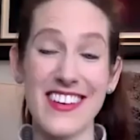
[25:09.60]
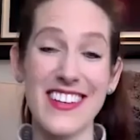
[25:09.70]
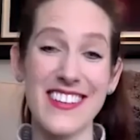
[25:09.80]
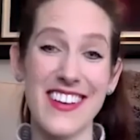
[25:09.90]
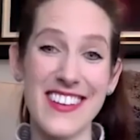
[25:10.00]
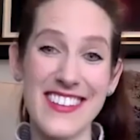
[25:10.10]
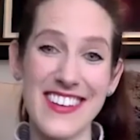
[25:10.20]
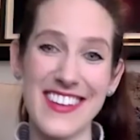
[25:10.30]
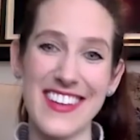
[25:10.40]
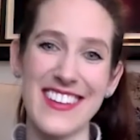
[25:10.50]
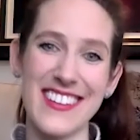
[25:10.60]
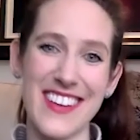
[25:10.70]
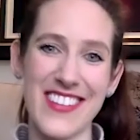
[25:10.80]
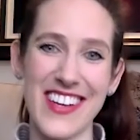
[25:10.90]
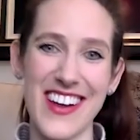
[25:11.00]
Exciting things
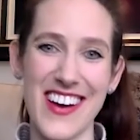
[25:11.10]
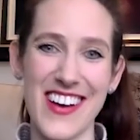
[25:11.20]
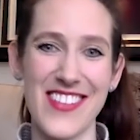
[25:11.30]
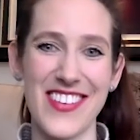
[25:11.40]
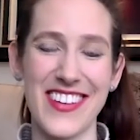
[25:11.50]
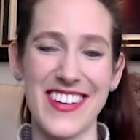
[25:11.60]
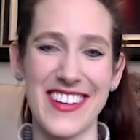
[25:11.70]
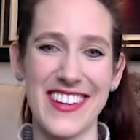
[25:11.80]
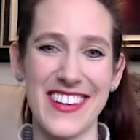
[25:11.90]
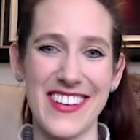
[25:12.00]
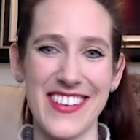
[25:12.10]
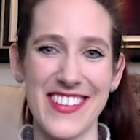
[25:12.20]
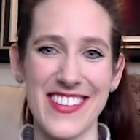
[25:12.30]
coming up. Lots of